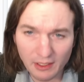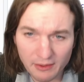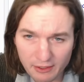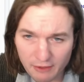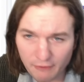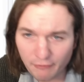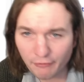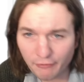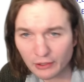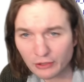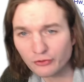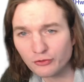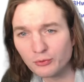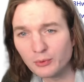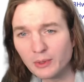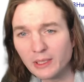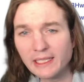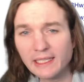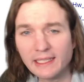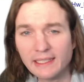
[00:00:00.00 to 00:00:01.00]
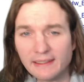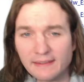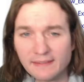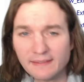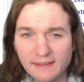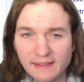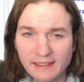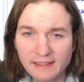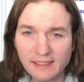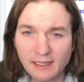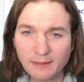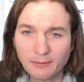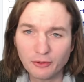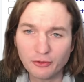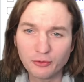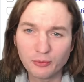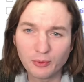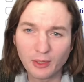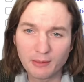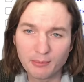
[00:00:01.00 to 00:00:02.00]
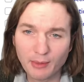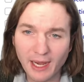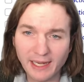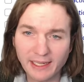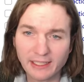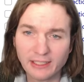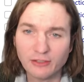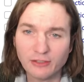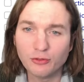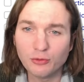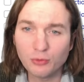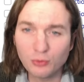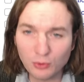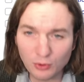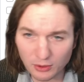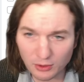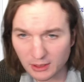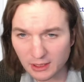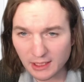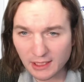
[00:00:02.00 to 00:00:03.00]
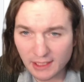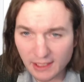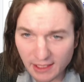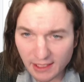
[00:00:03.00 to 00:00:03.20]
The first one is the double square bracket tool.